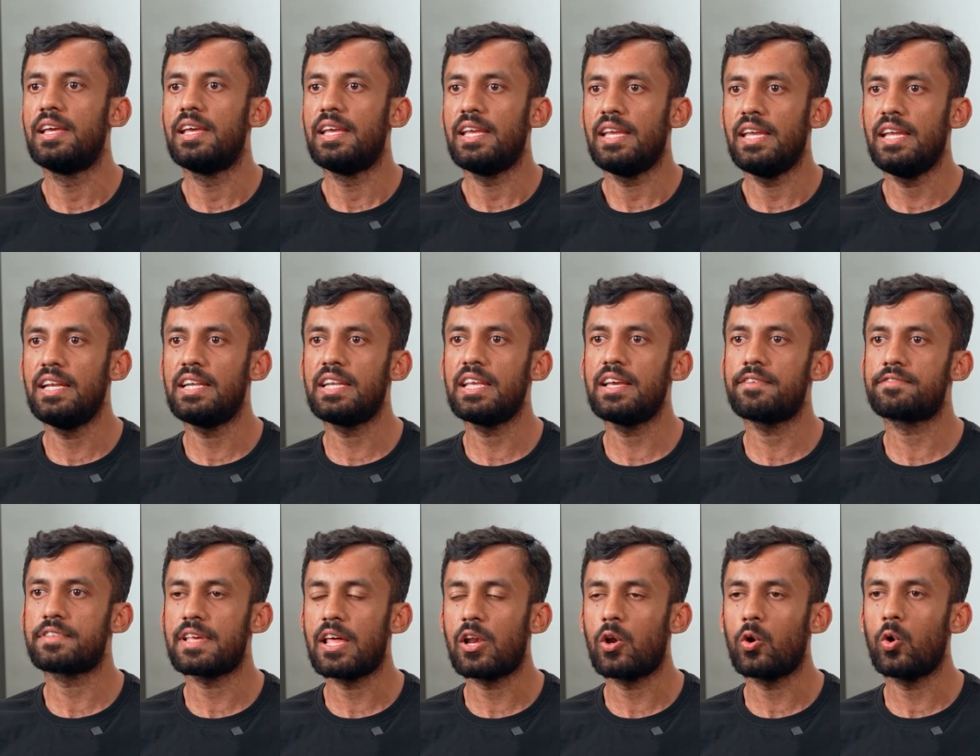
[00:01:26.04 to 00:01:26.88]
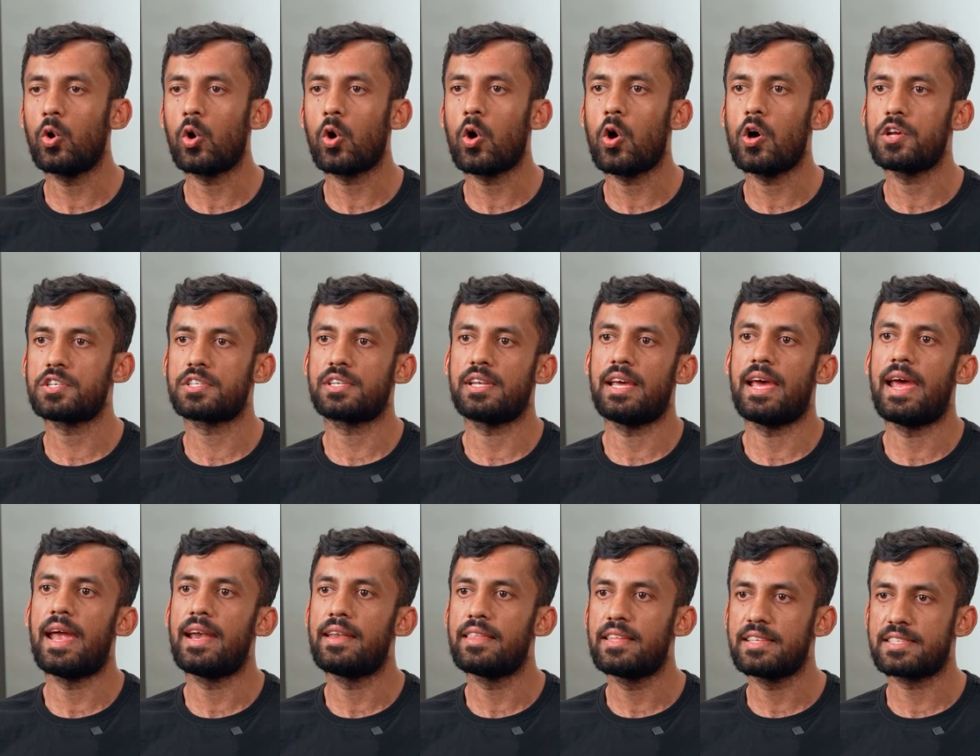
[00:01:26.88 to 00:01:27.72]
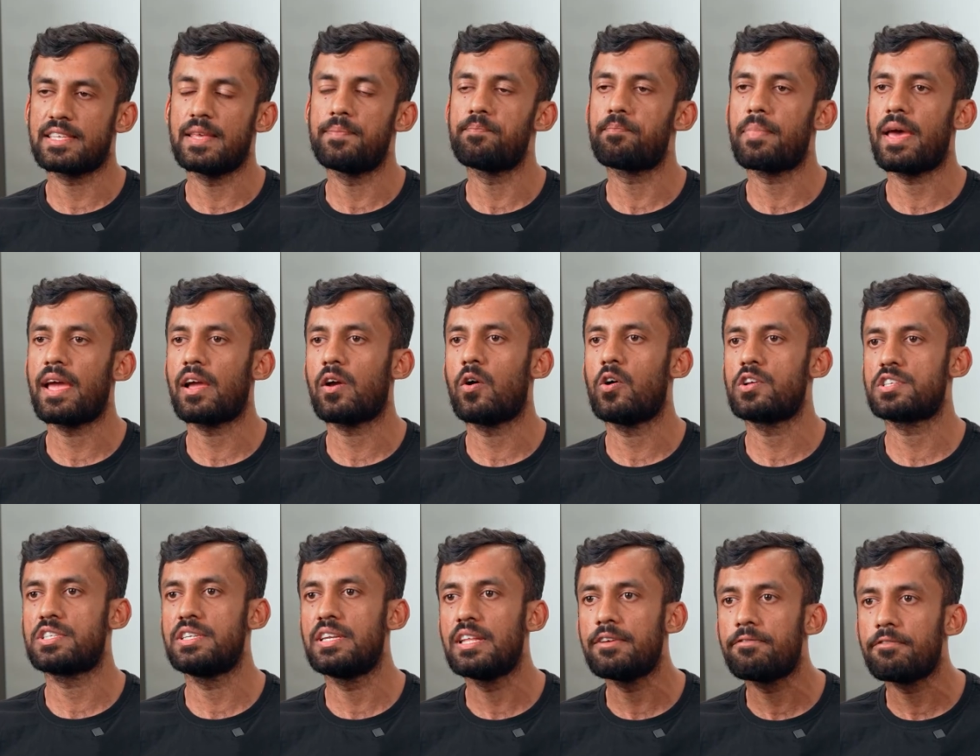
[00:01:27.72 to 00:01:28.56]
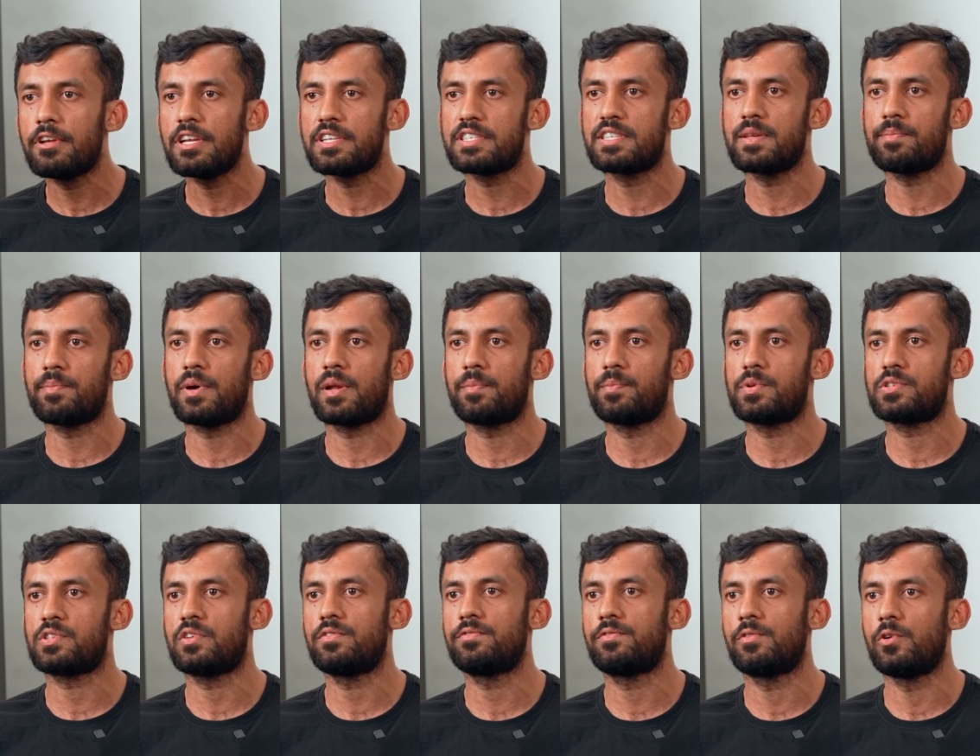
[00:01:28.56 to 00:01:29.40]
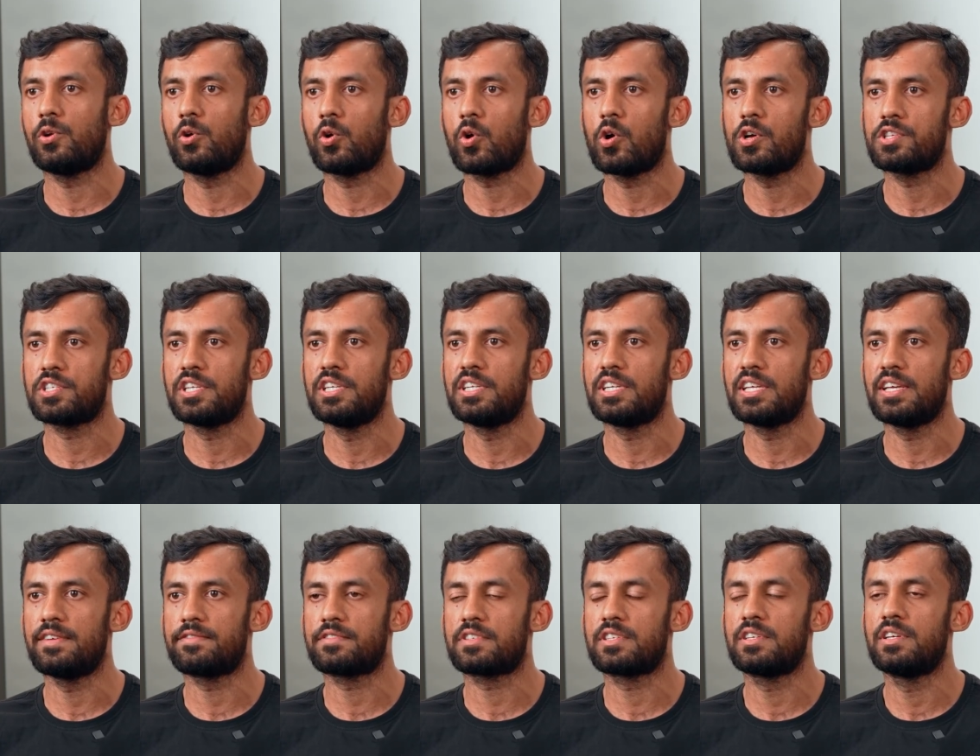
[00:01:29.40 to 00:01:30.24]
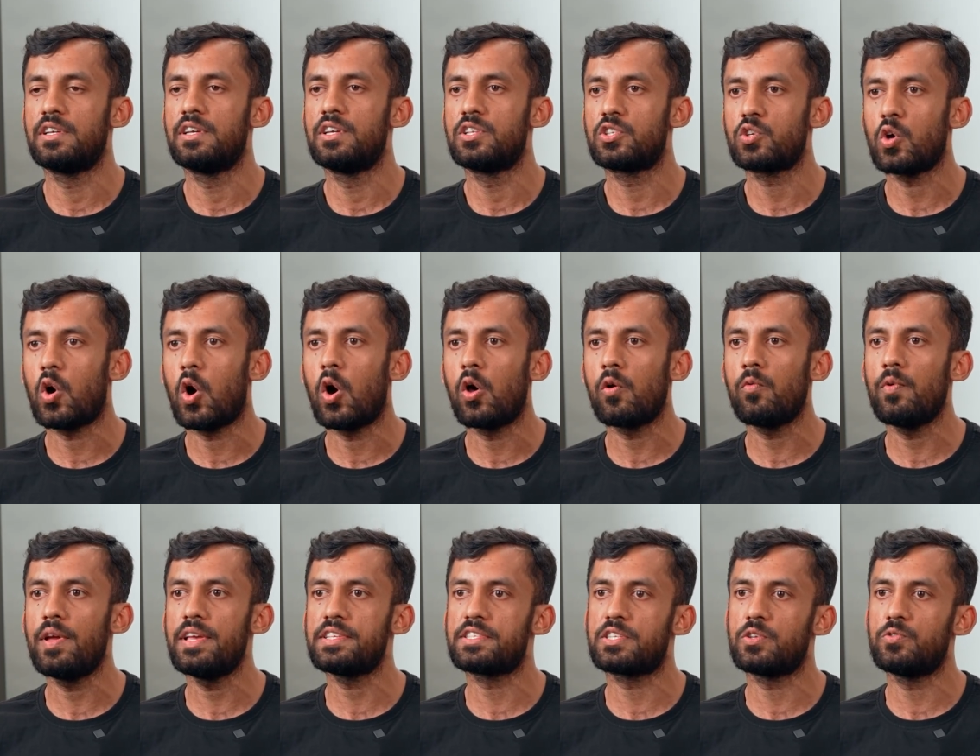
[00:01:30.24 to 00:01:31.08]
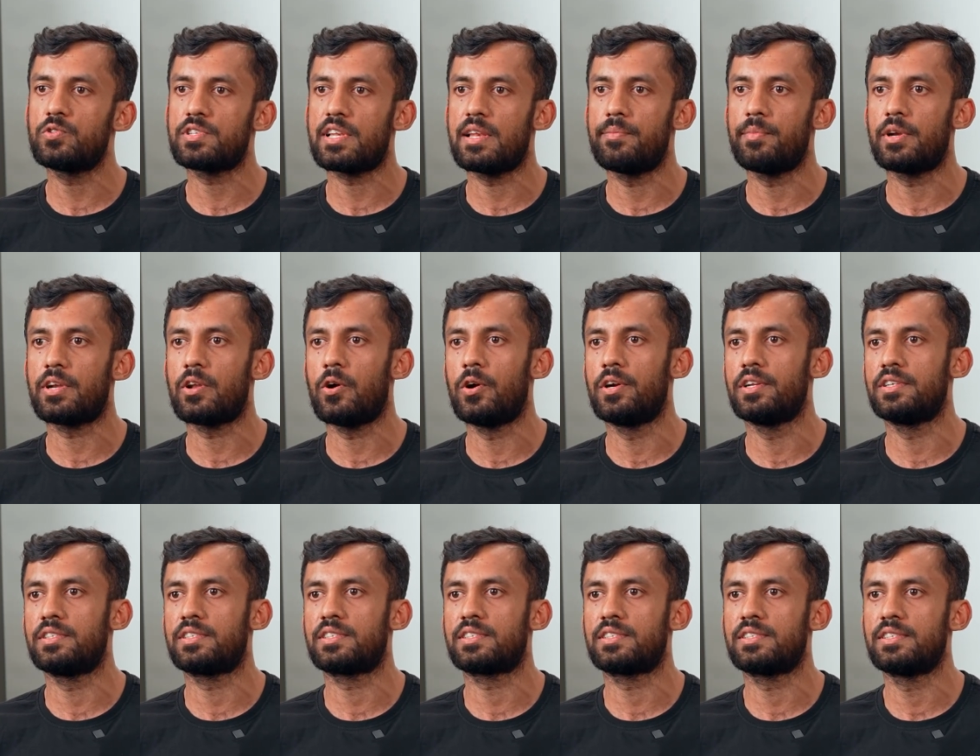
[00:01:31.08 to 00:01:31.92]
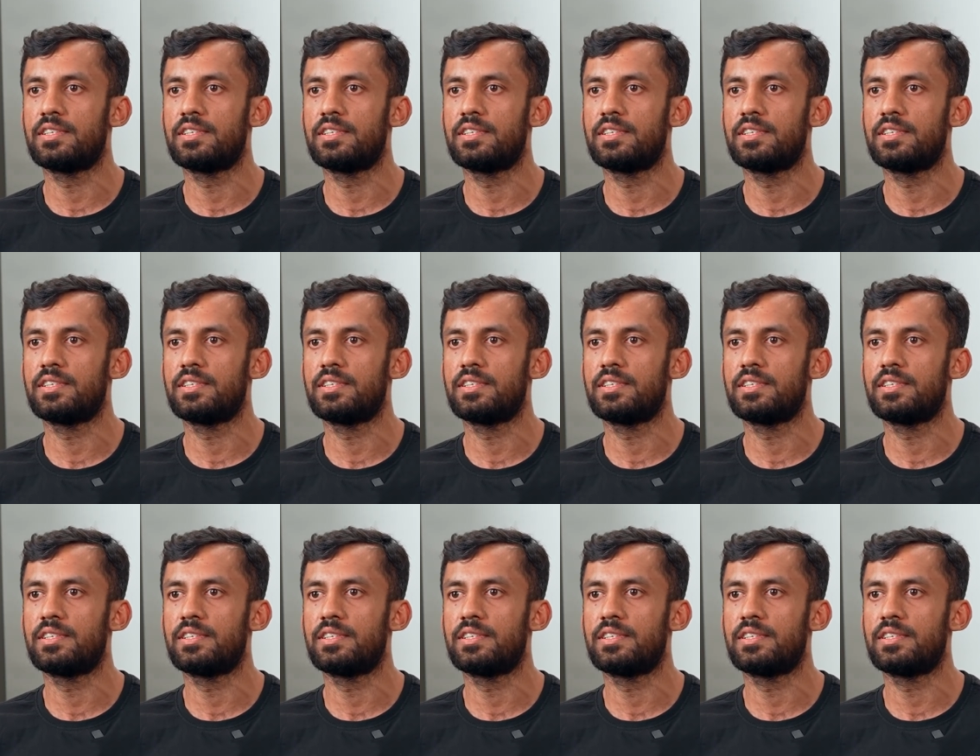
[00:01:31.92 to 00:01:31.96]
ETFs are low cost and this impact cost defeats the purpose of low cost ETFs. So always use limit orders.